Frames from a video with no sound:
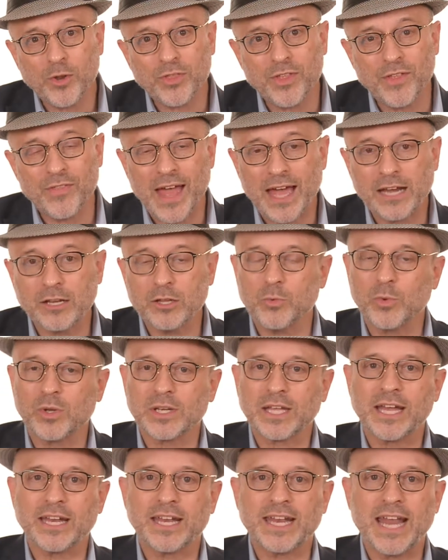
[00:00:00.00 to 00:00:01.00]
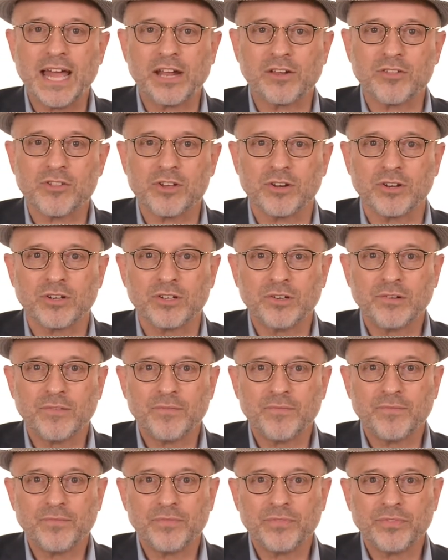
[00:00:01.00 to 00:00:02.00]
than that, you will get an answer.
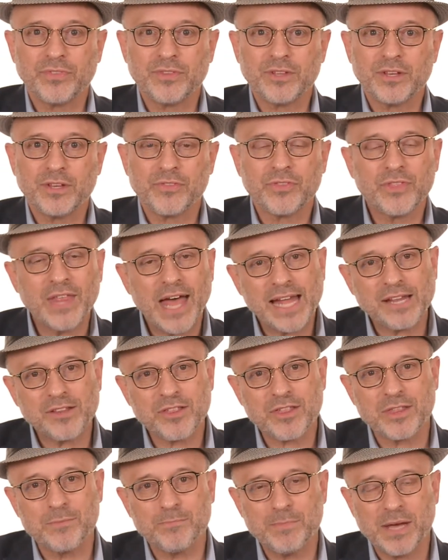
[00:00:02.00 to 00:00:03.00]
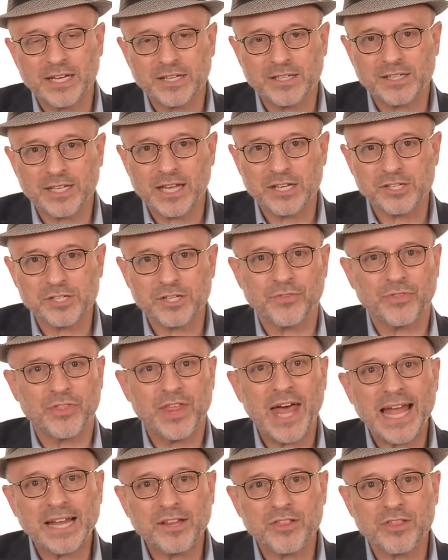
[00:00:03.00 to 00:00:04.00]
That's the meditation.
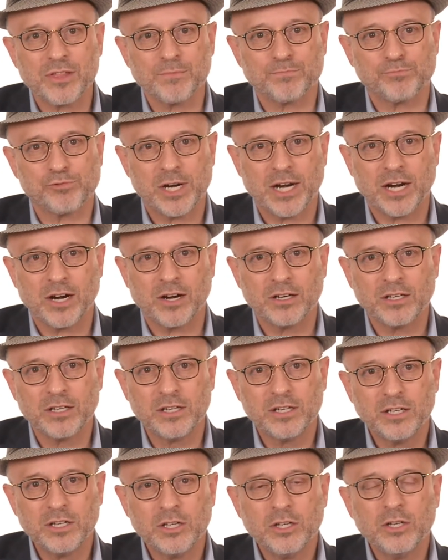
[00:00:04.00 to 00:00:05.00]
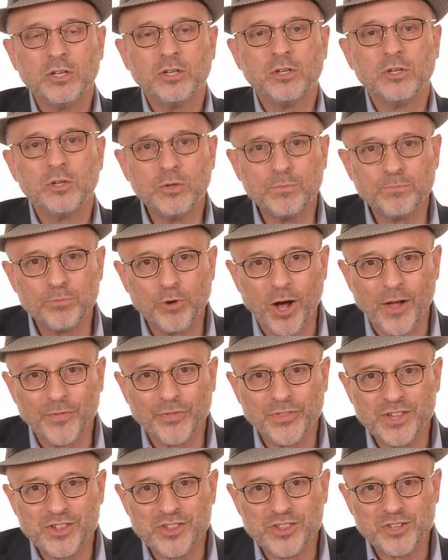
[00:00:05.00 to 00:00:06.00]
That's the prayer. Who brought
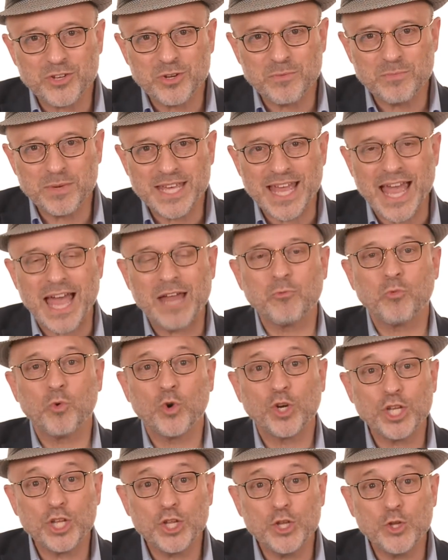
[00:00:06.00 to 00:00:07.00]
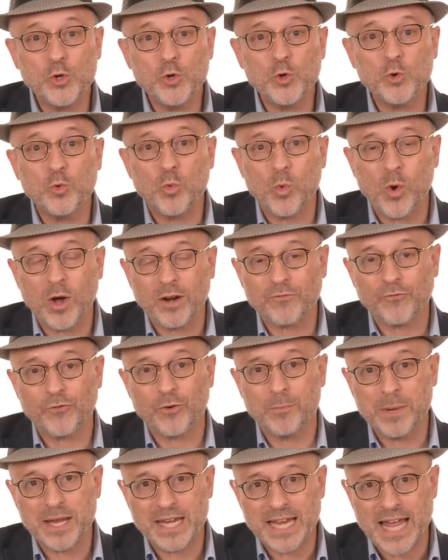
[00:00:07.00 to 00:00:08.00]
this to me, and what do you want from
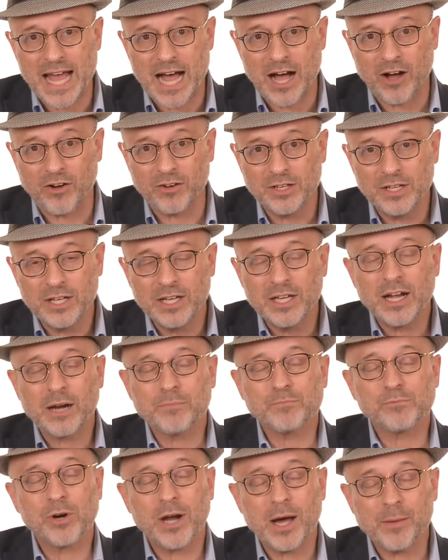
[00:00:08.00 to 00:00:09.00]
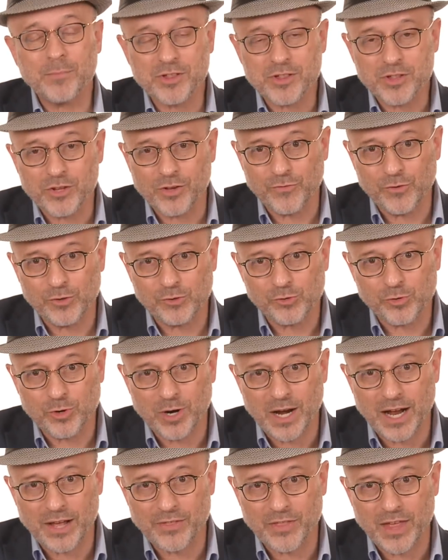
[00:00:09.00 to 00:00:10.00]
me now? I promise you, if you
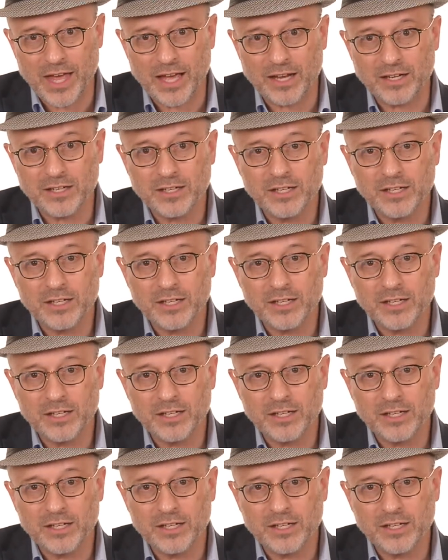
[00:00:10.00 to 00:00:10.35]
try that,